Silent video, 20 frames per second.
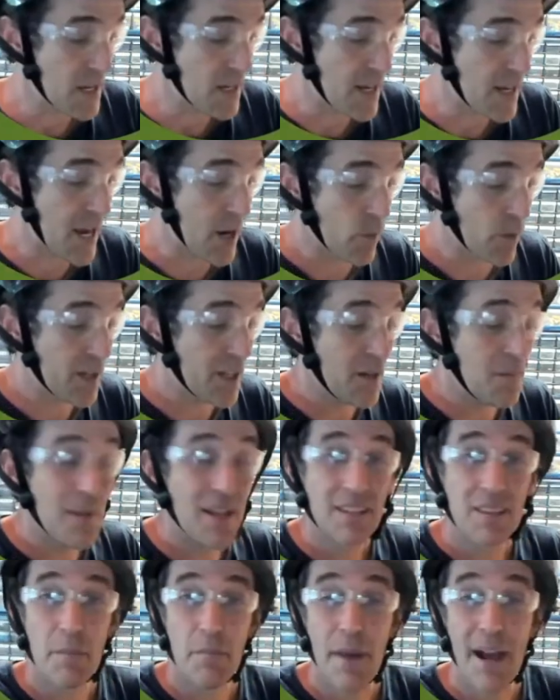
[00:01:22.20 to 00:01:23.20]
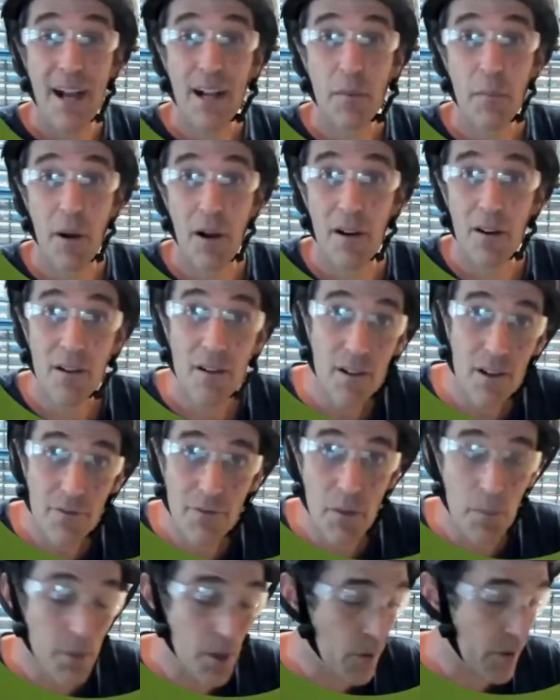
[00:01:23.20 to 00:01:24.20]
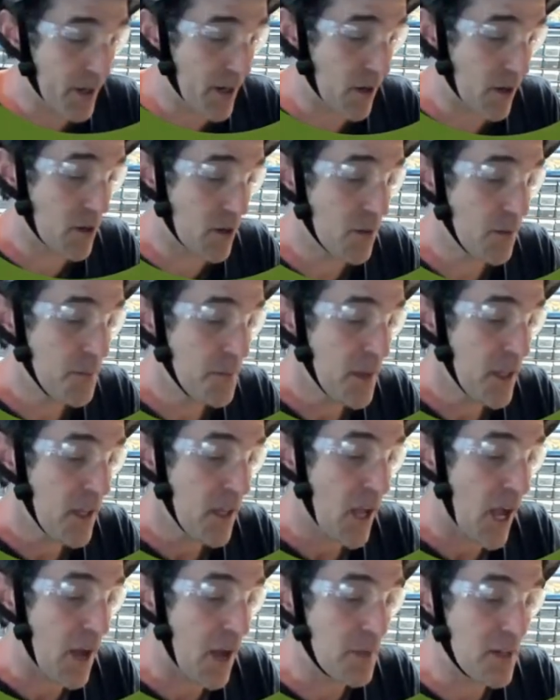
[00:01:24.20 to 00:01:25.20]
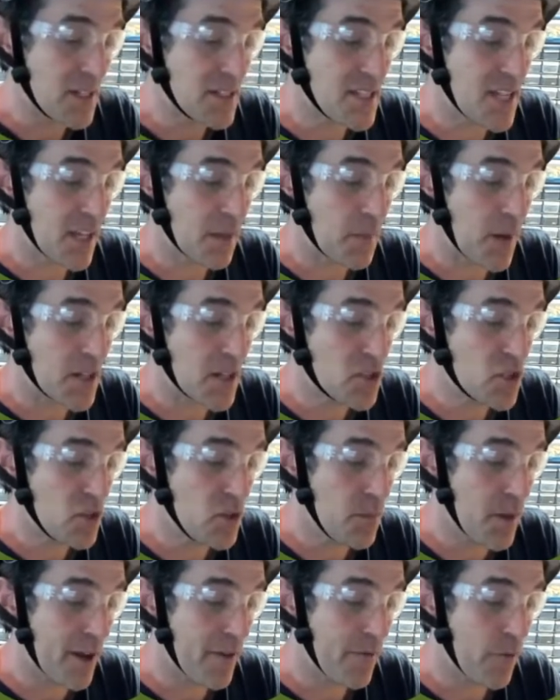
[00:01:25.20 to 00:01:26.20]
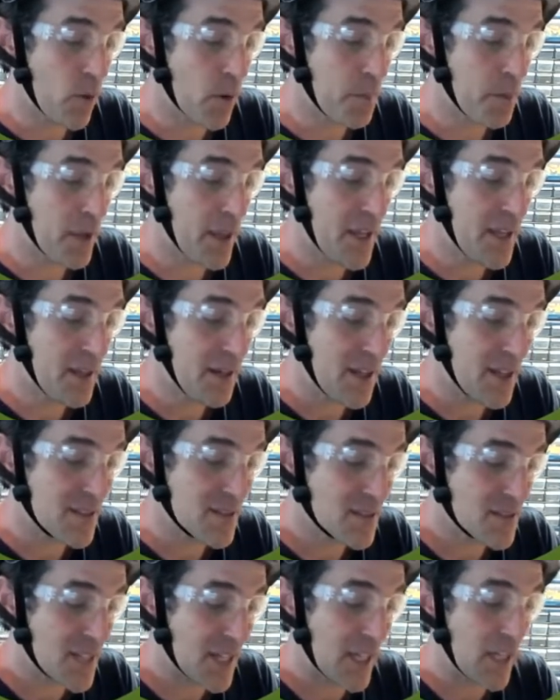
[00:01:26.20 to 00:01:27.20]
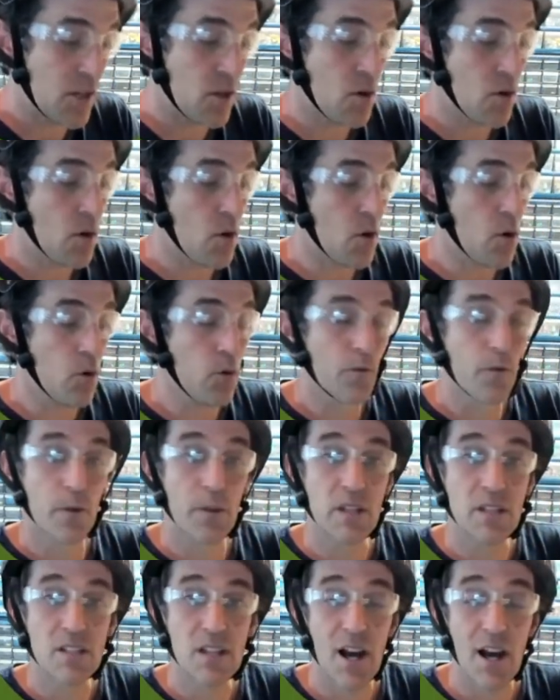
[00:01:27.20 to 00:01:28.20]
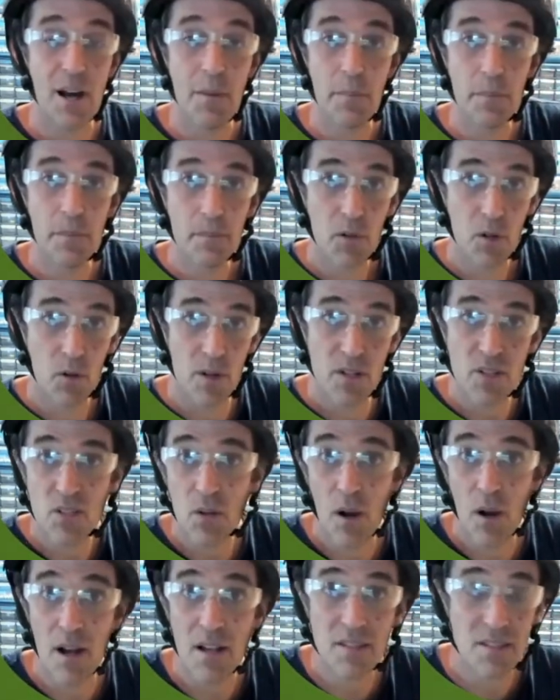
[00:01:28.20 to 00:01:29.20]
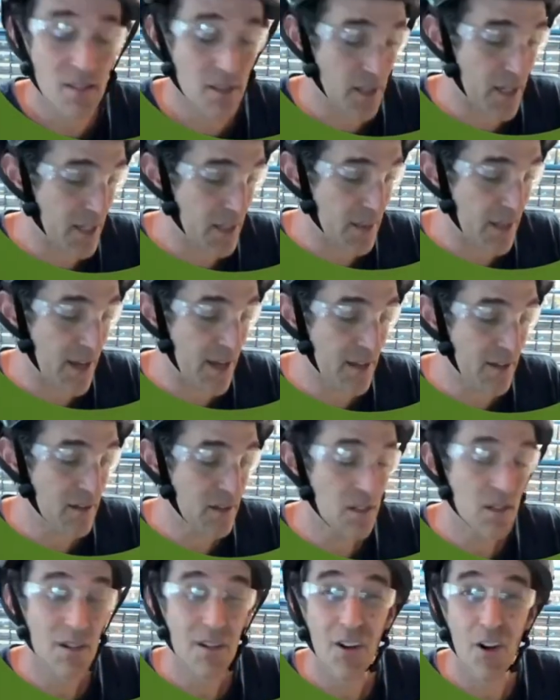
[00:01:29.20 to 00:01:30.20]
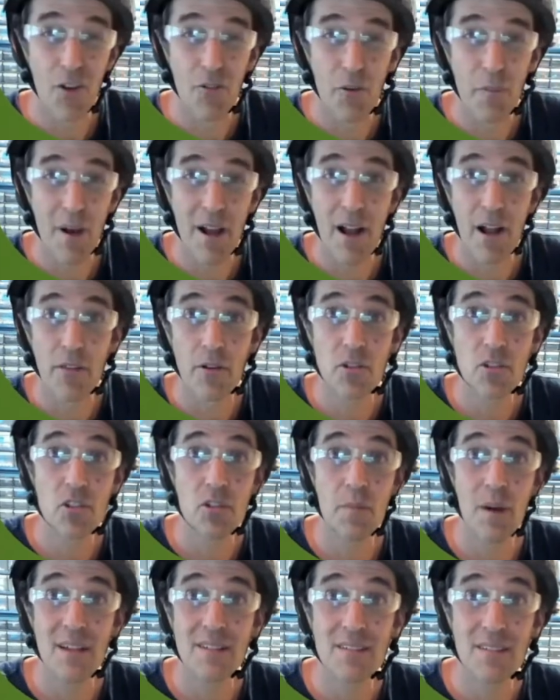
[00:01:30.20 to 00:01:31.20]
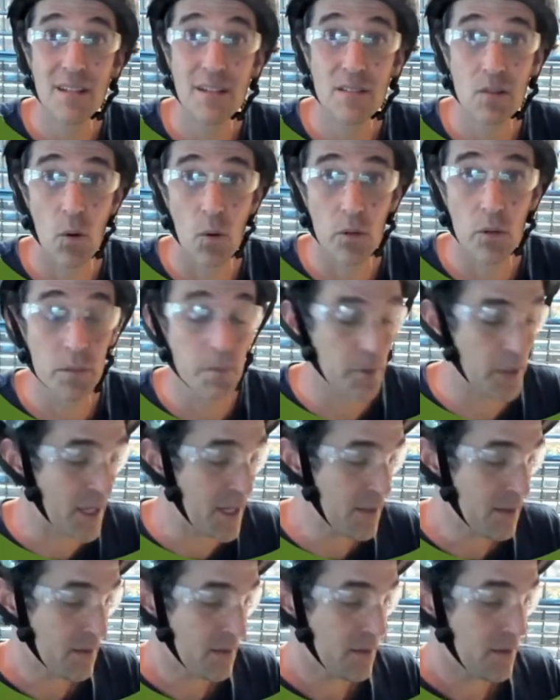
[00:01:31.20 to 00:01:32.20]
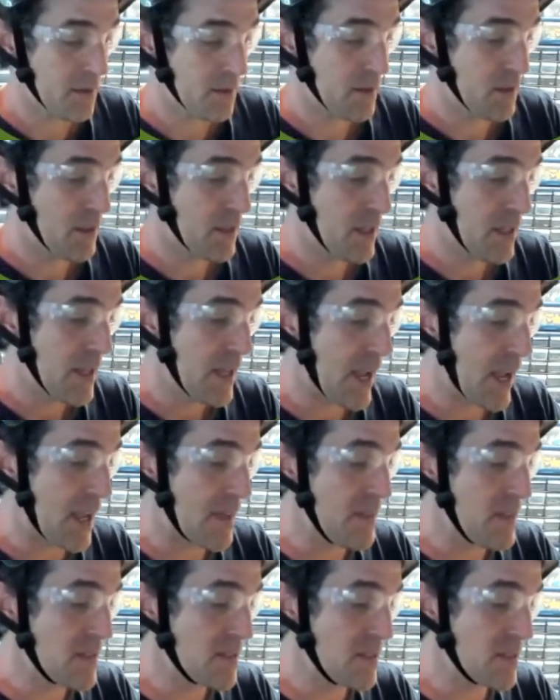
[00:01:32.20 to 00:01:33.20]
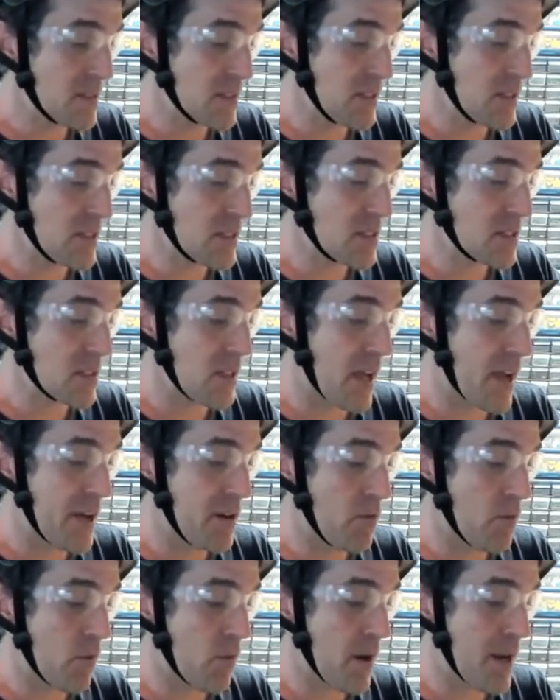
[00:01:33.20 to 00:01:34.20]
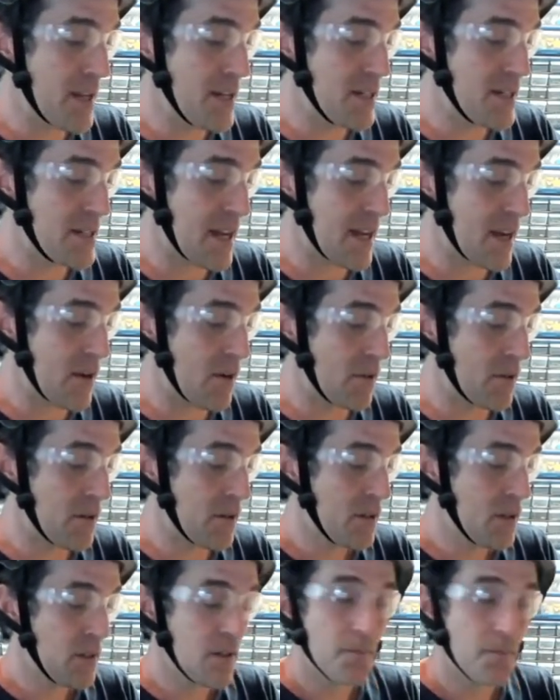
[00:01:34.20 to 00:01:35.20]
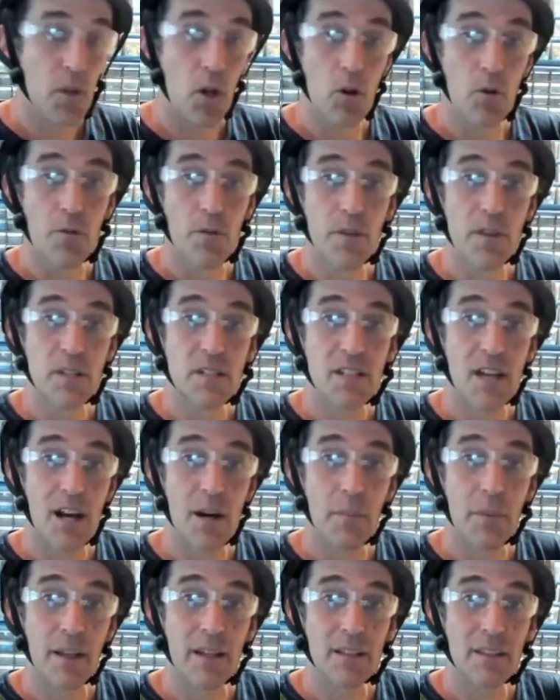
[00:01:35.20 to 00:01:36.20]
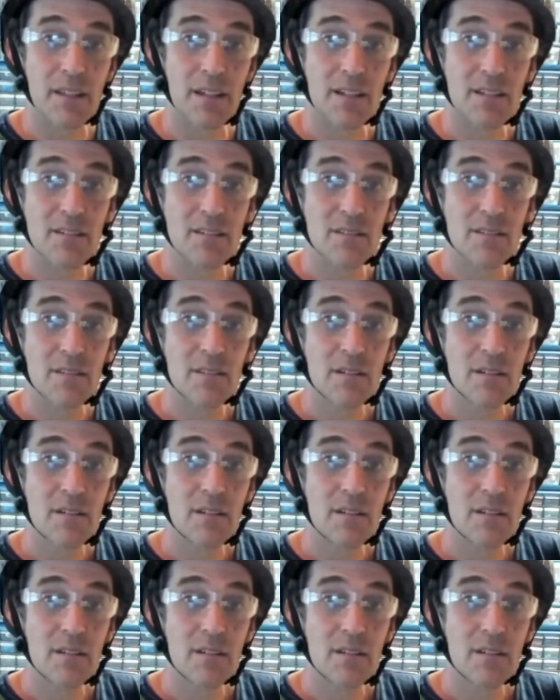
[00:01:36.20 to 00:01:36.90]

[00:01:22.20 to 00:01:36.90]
Now we're gonna make the back part of the bow and arrow I'm gonna take my two by four plate and stick it over the top, crisscross it like that, over my other two by six hold plate. And this is gonna slide right down over the top like this.